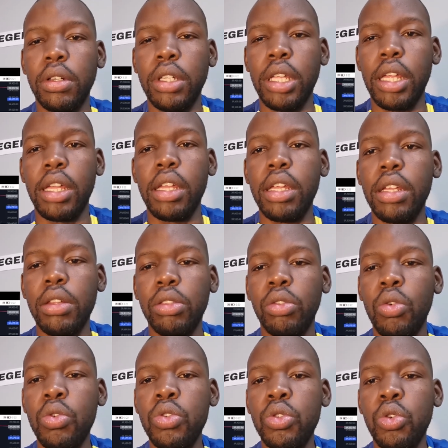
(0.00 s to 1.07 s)
Okay,
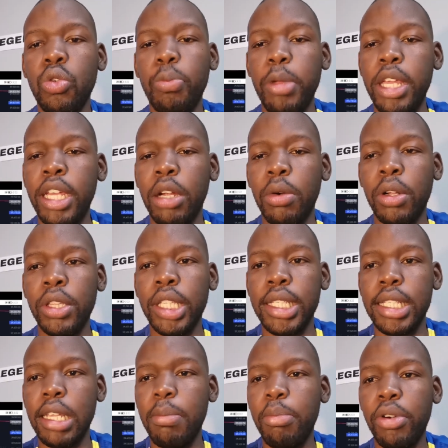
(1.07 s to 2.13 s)
those two being around
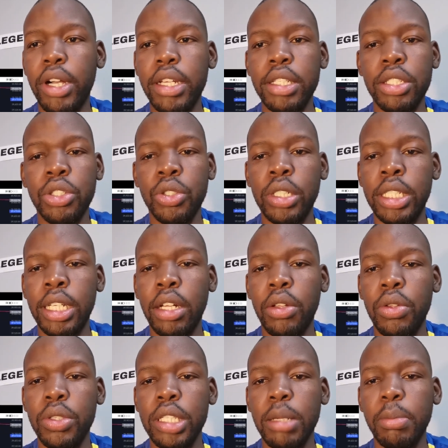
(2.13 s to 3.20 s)
the same price should
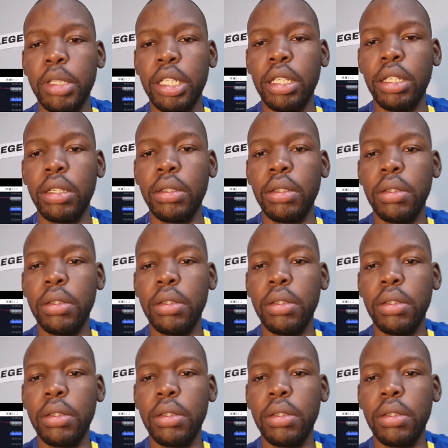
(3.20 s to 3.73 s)
tell you something.